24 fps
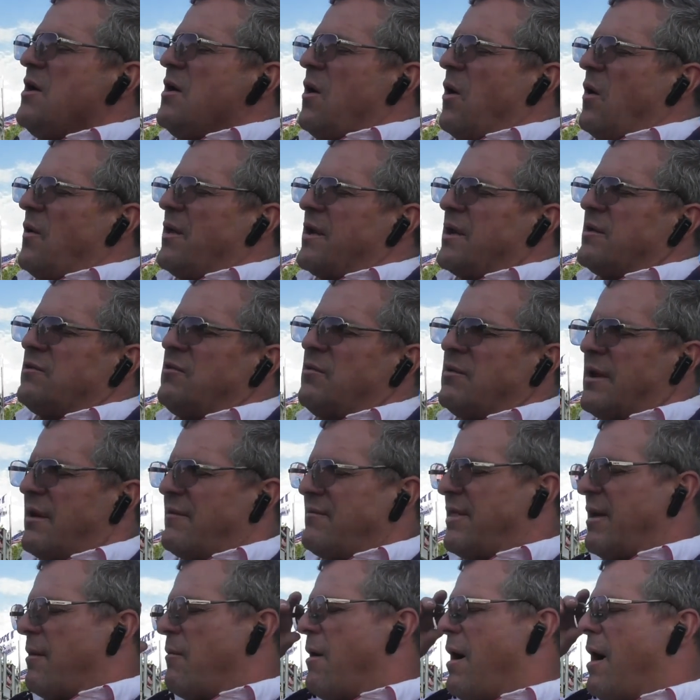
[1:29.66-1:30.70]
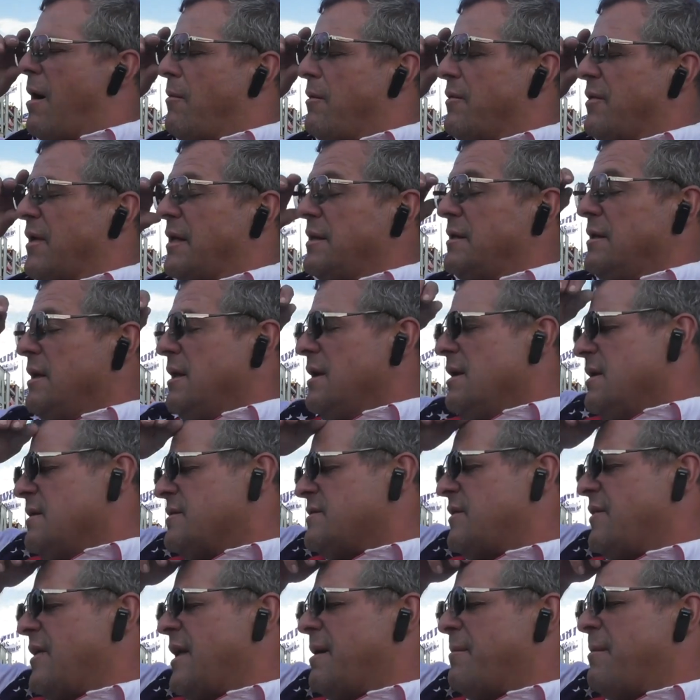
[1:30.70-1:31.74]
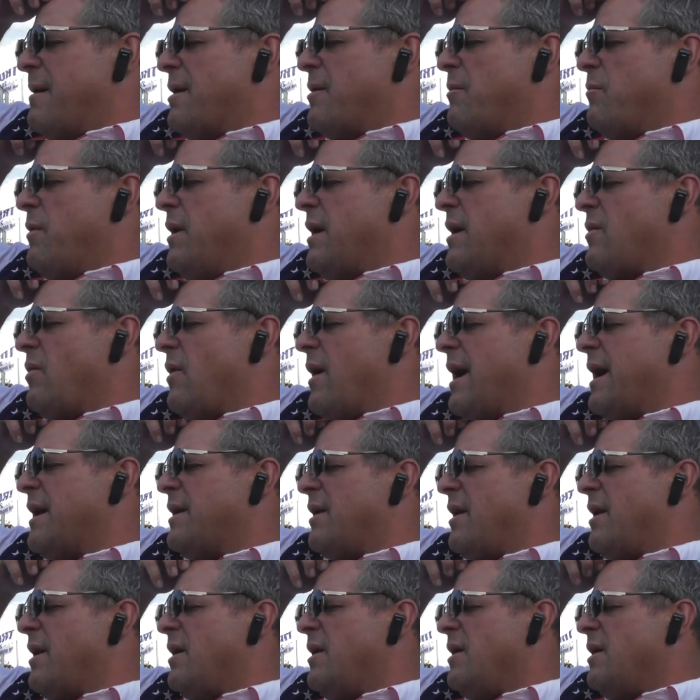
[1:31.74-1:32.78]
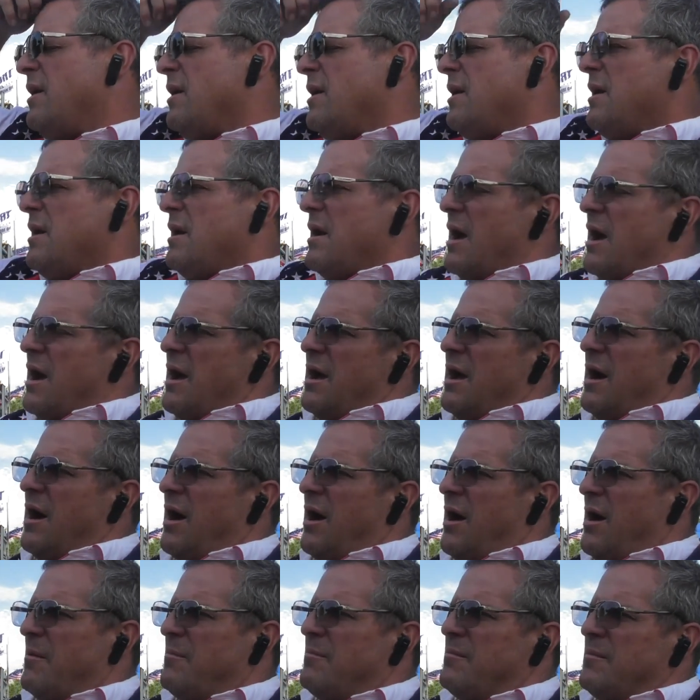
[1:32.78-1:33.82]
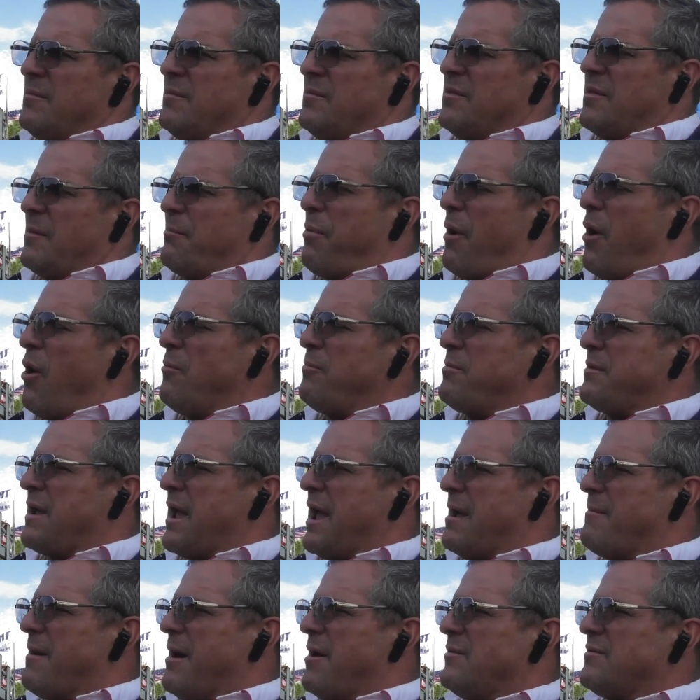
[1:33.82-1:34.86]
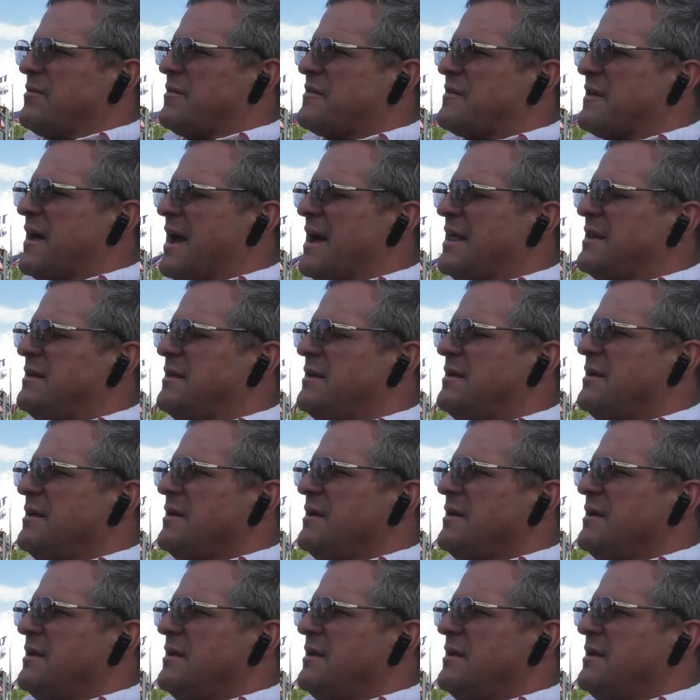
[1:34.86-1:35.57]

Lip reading: or they can do whatever they want with it. So then about a week later, the Pope came out and said,